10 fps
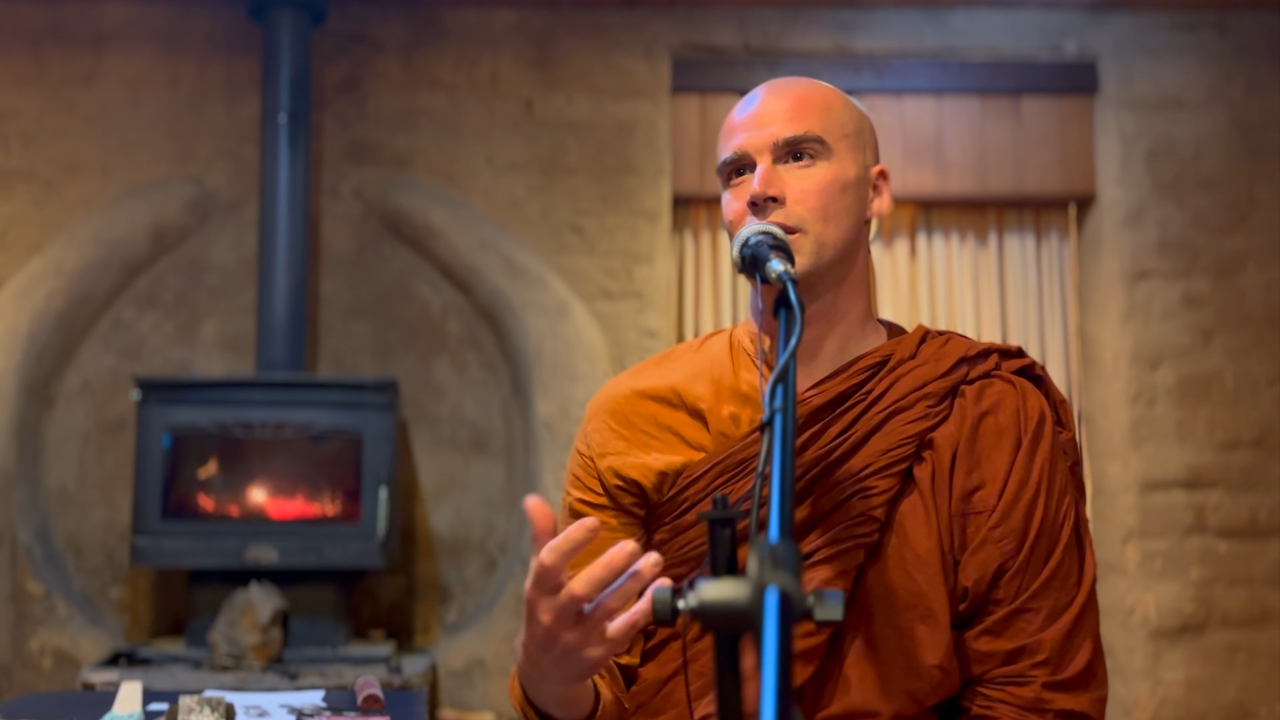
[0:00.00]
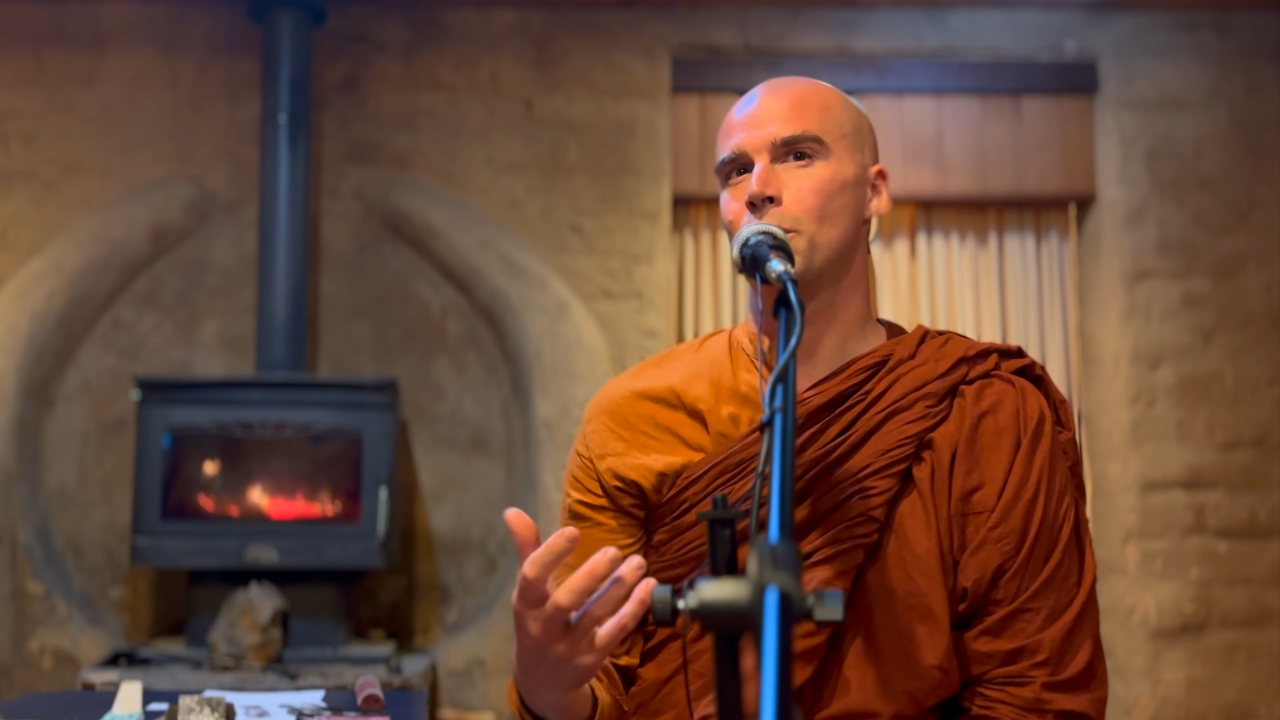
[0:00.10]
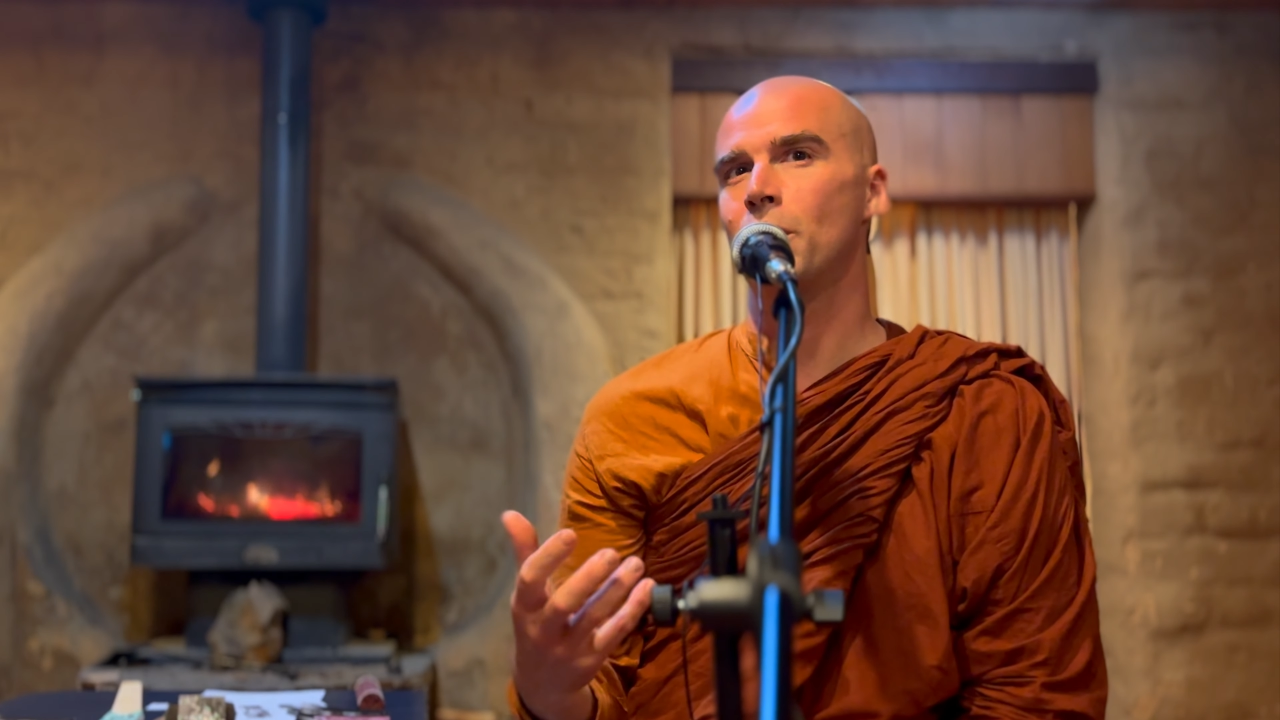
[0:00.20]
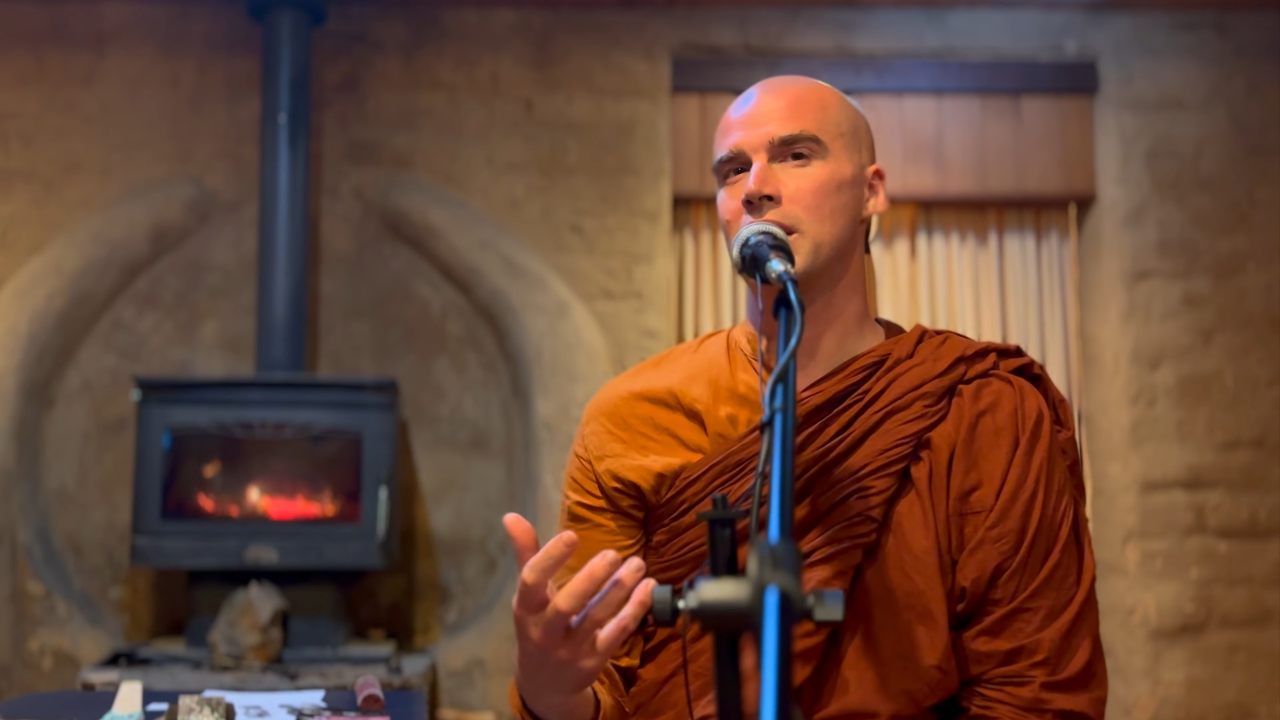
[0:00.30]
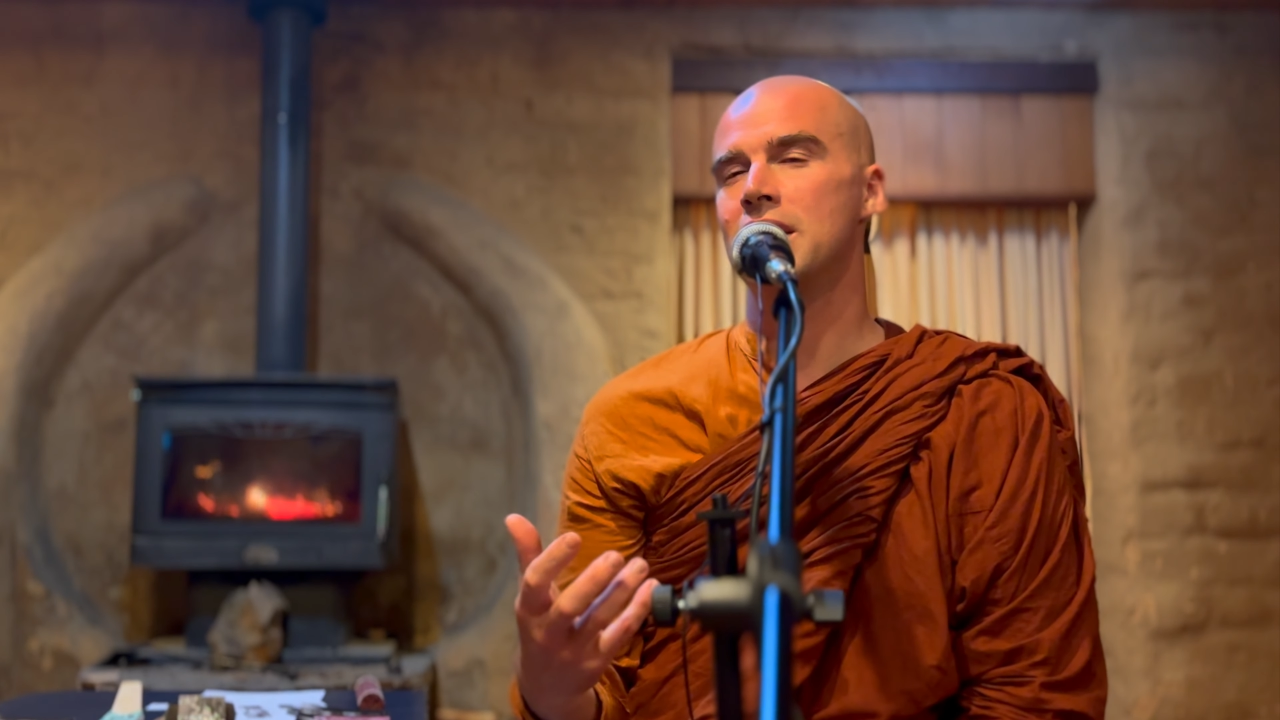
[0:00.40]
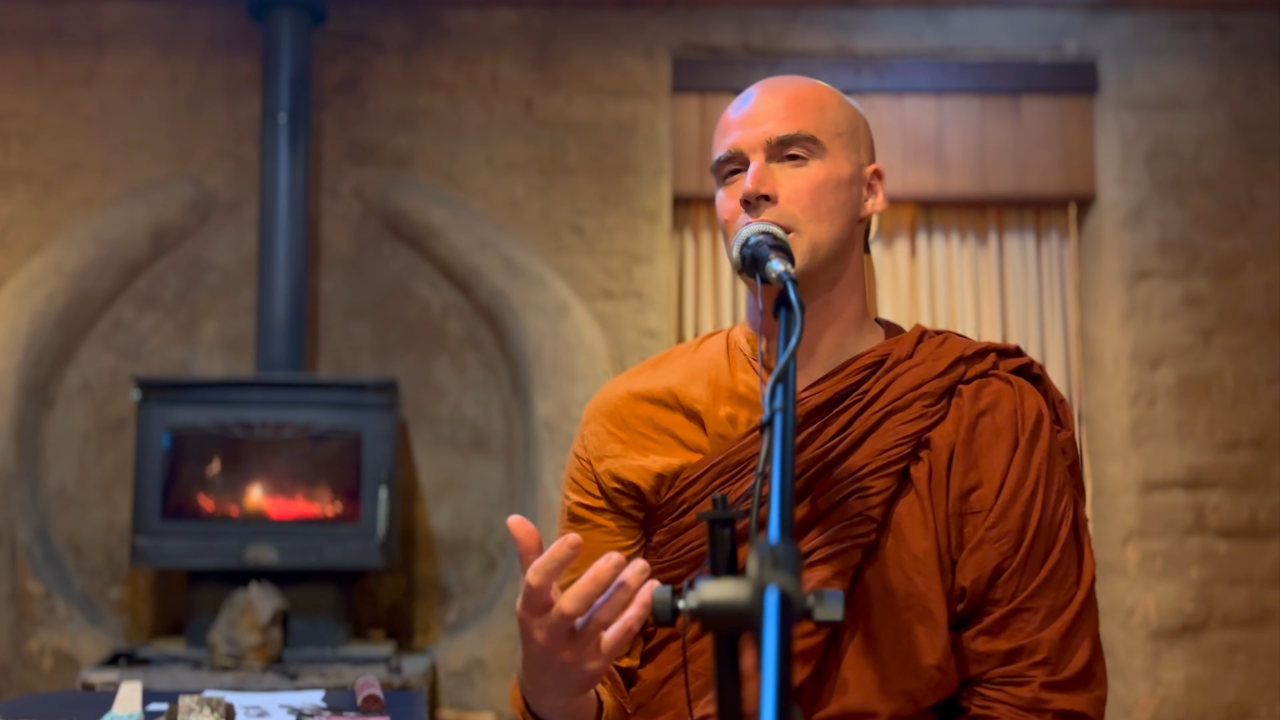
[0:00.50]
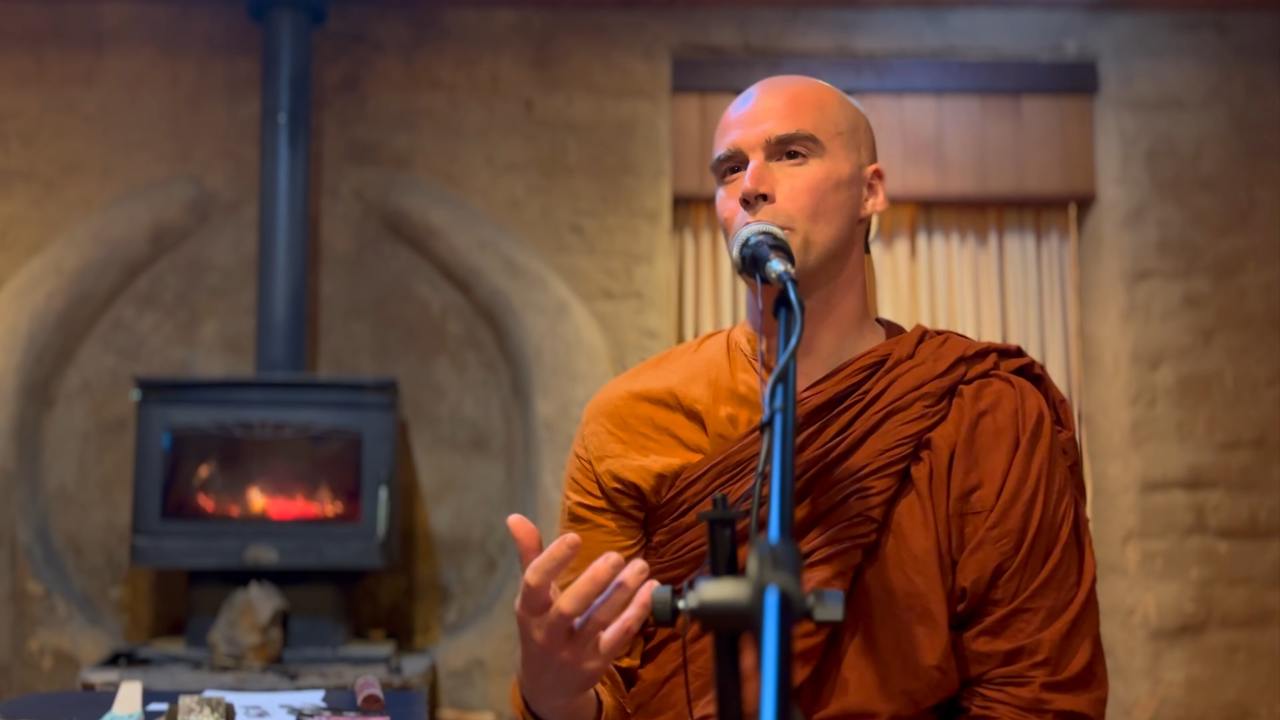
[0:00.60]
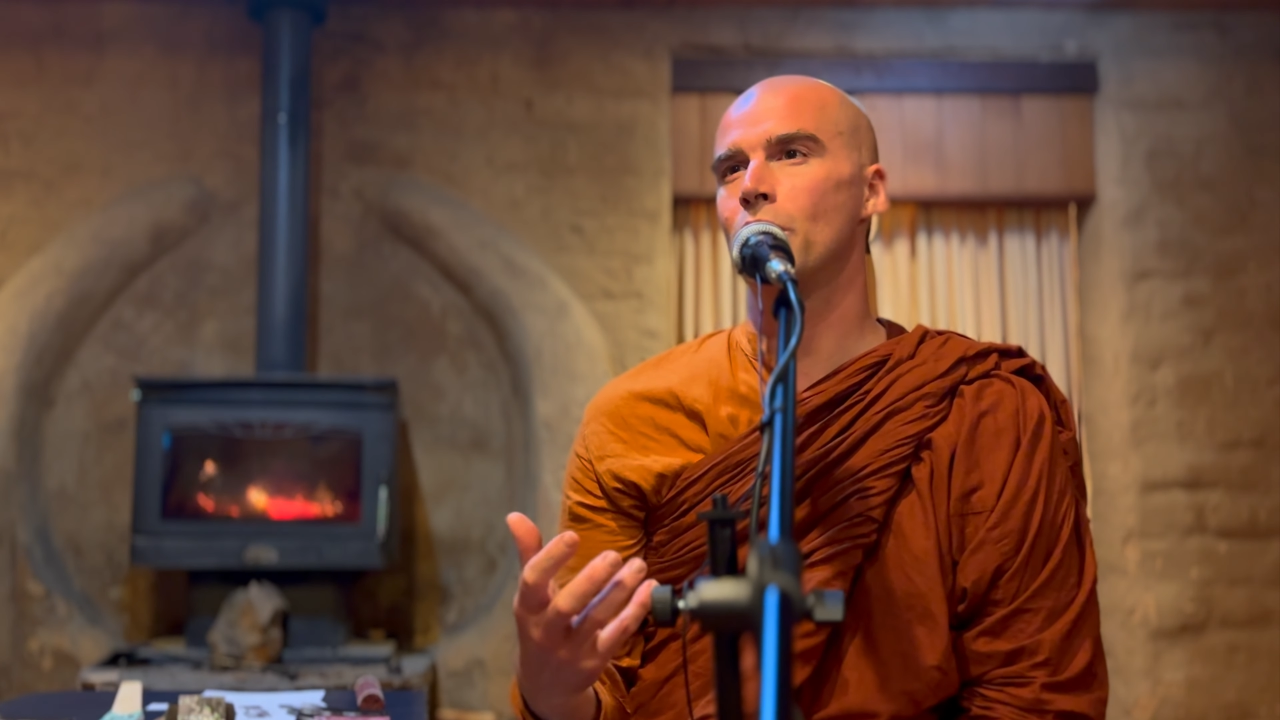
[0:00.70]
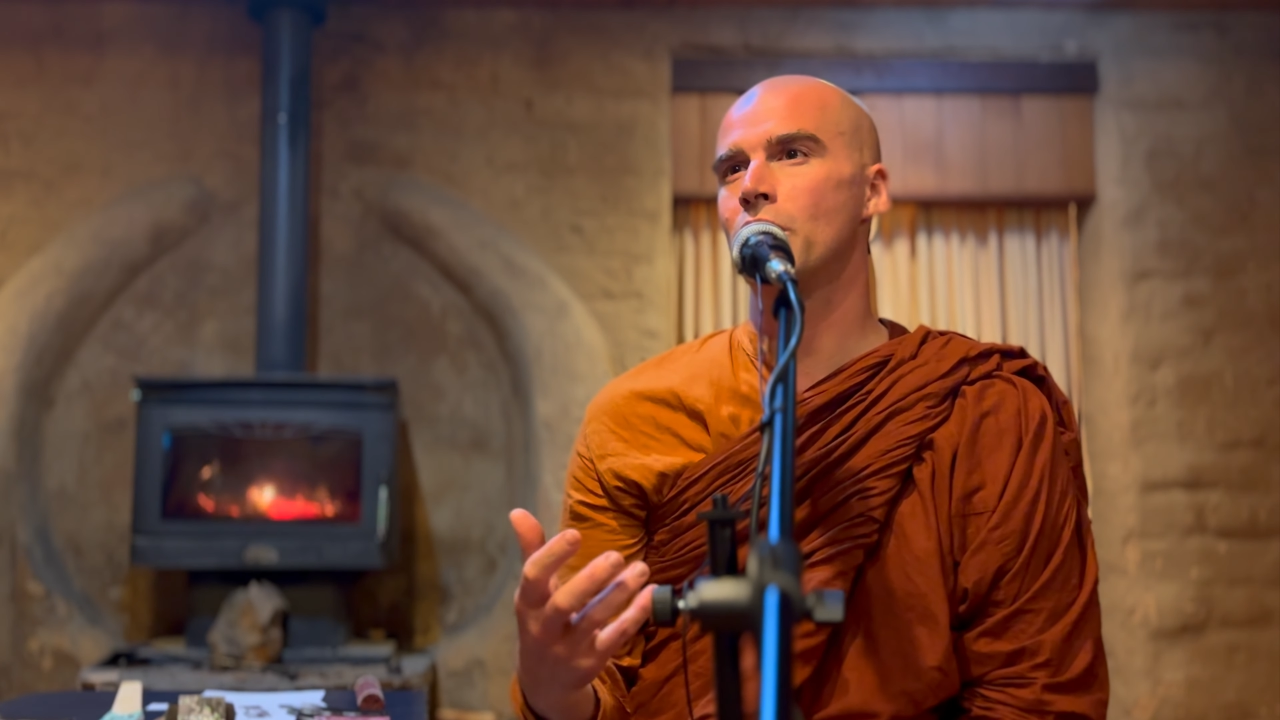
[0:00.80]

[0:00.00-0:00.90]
put in simple